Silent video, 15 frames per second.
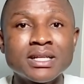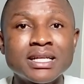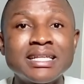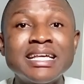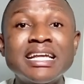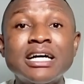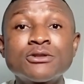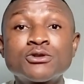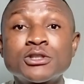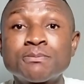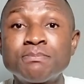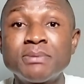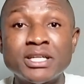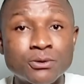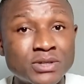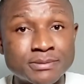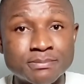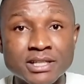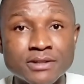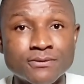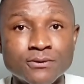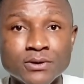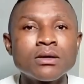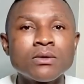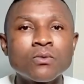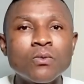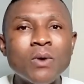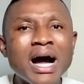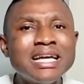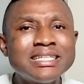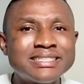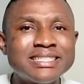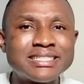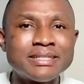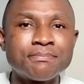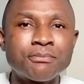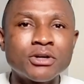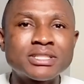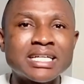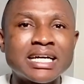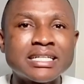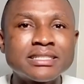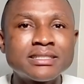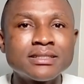Learn how to speak respectfully. Why is this important?